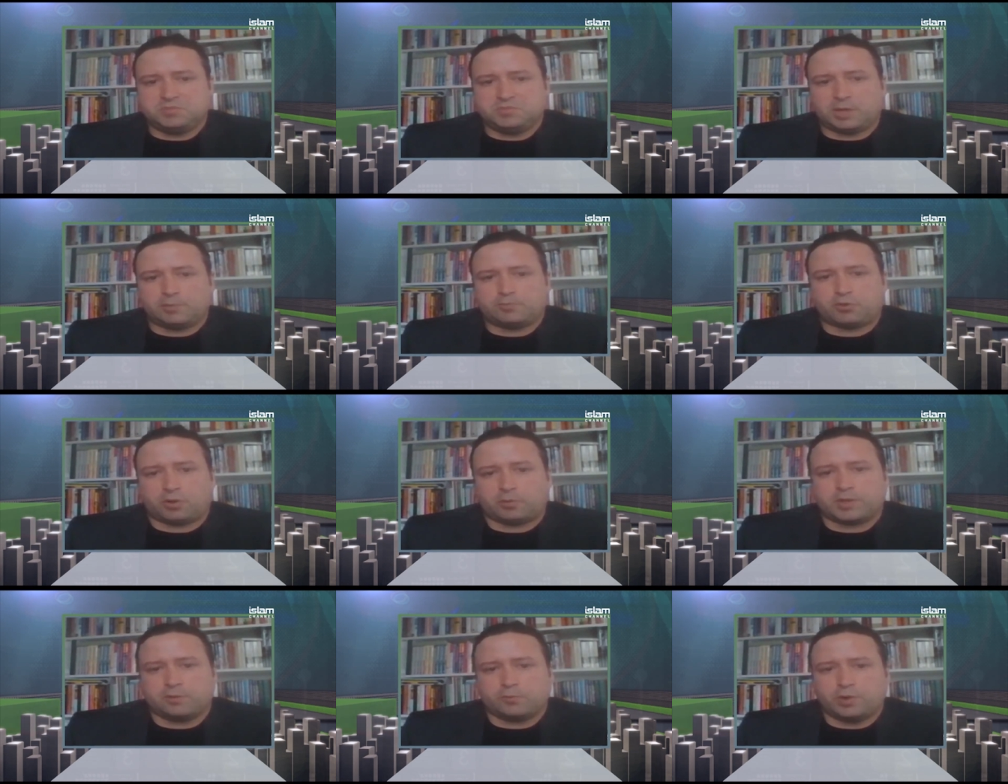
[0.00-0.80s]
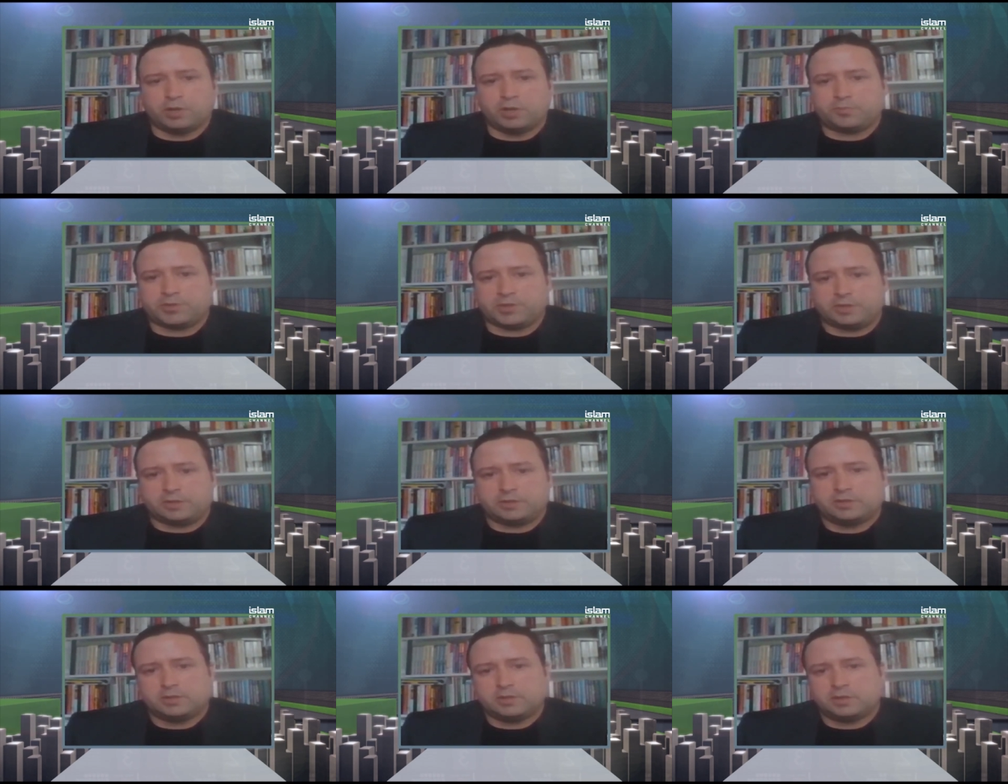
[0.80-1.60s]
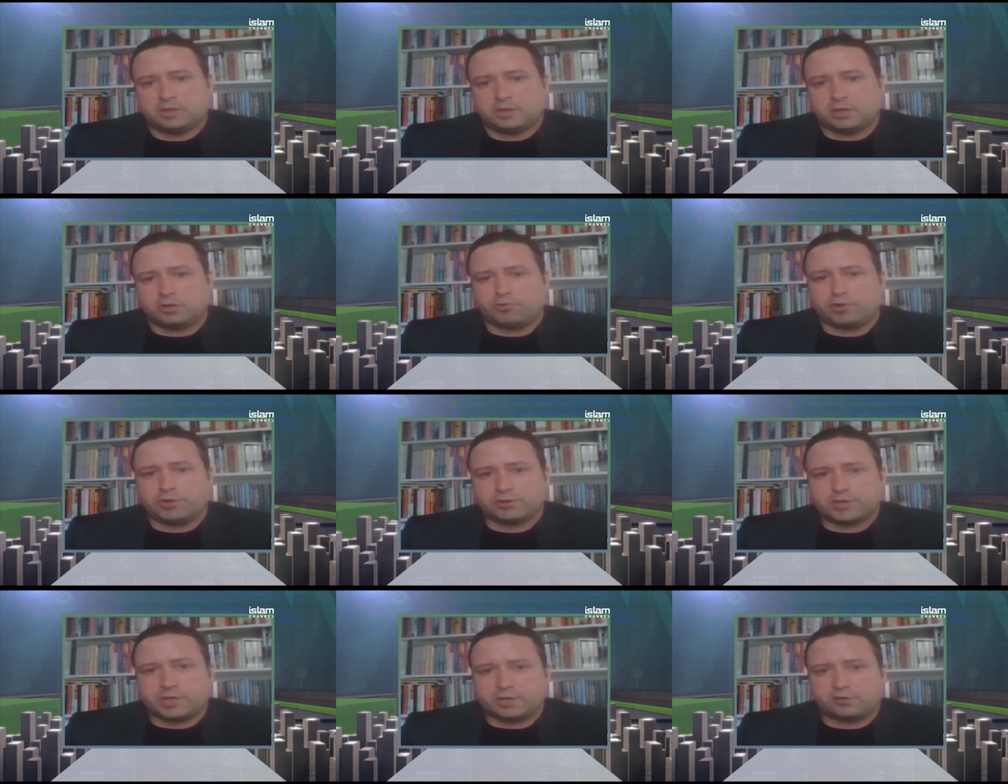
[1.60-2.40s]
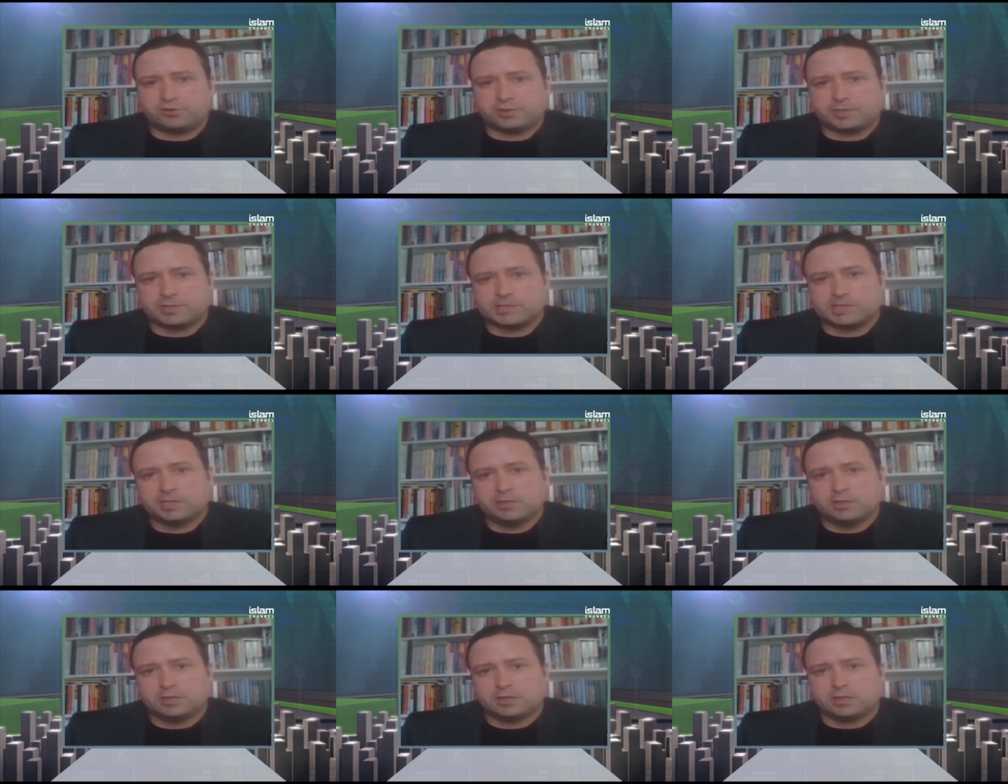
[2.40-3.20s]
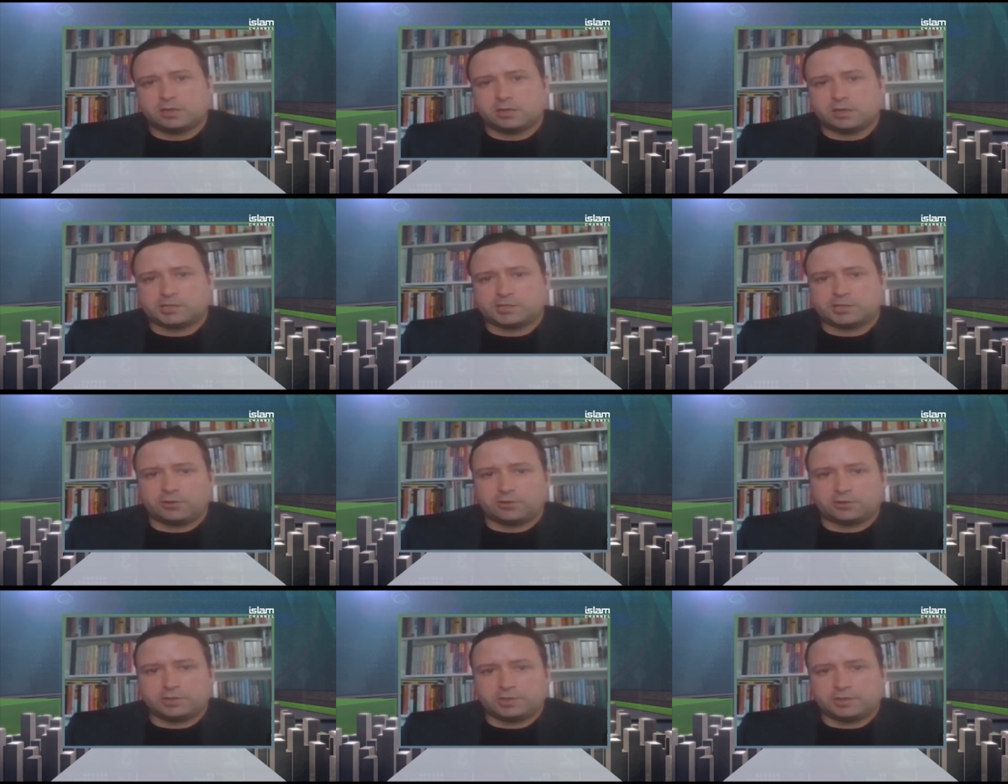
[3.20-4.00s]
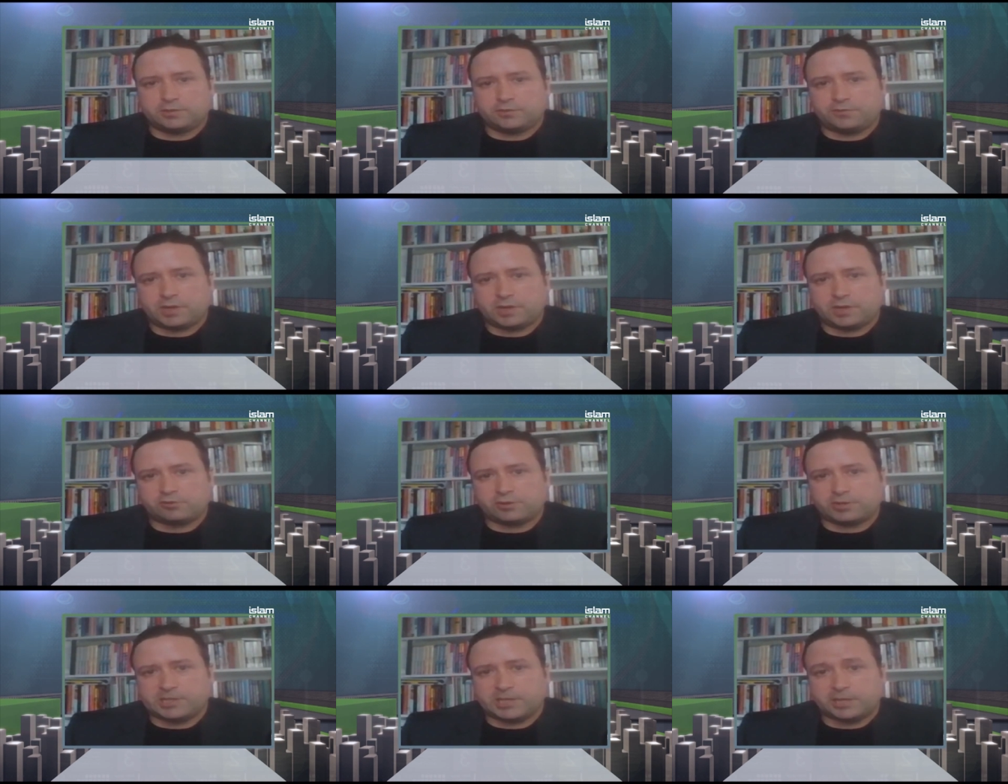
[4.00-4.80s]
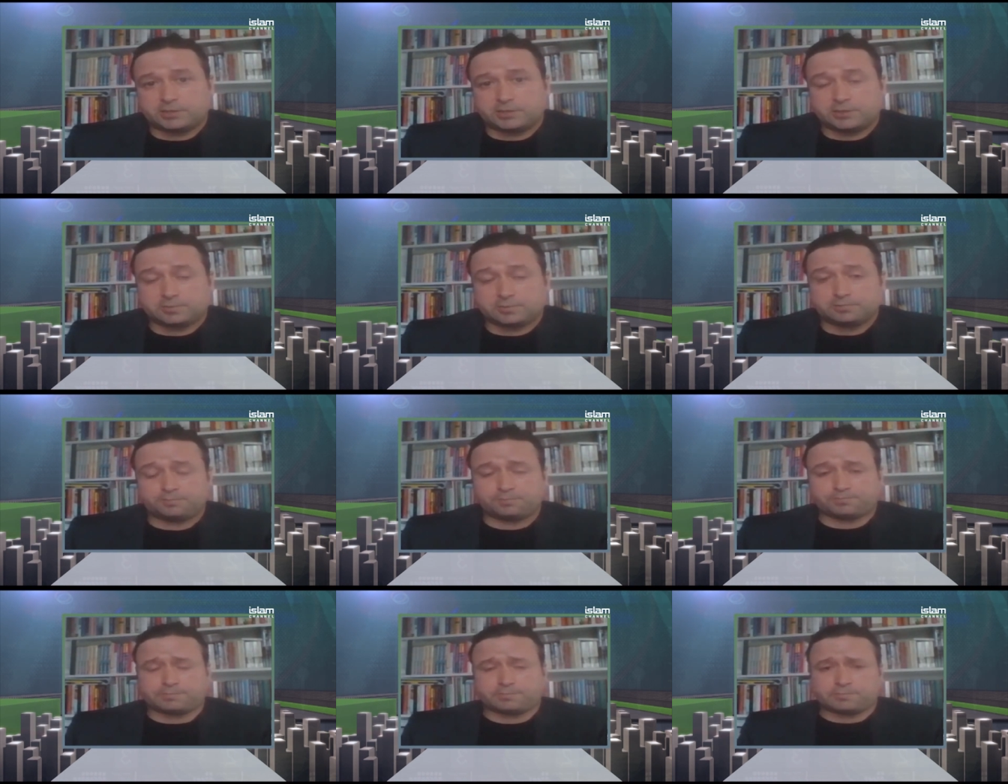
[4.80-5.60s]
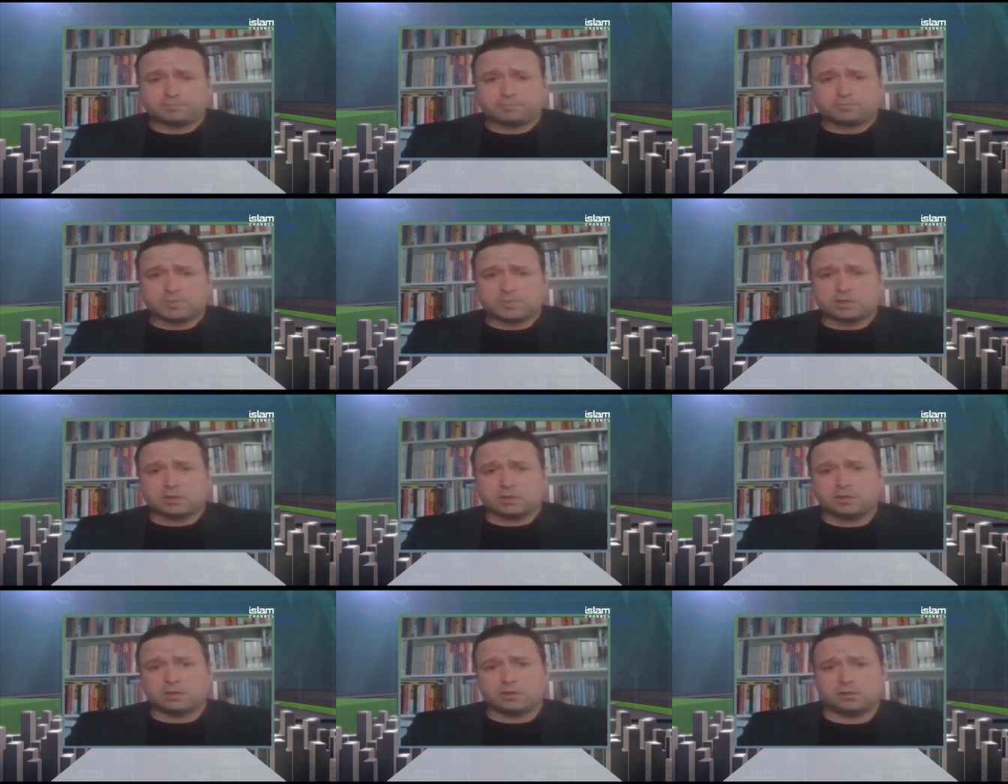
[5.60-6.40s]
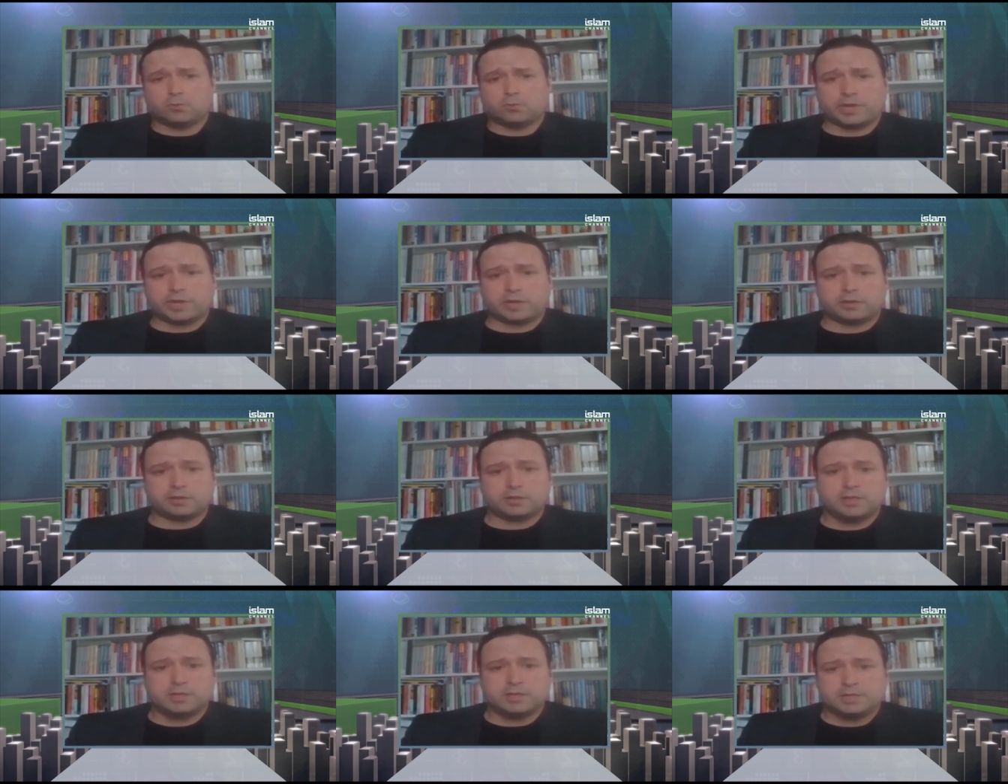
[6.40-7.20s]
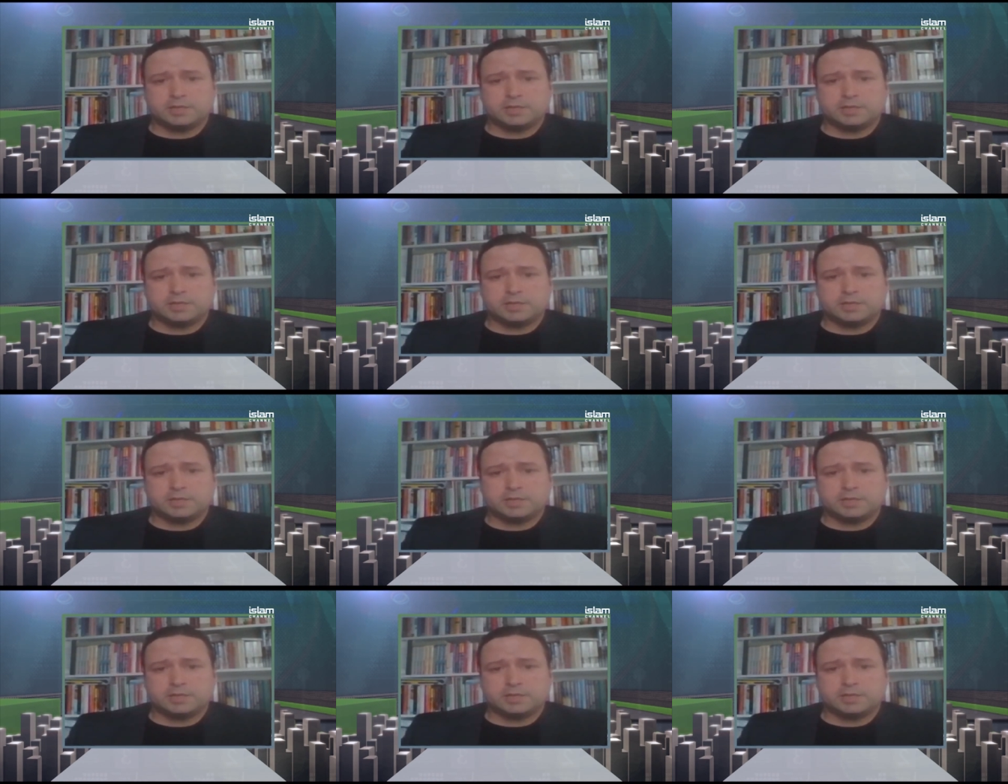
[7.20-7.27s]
there probably will be relocations, certainly in the financial sector, where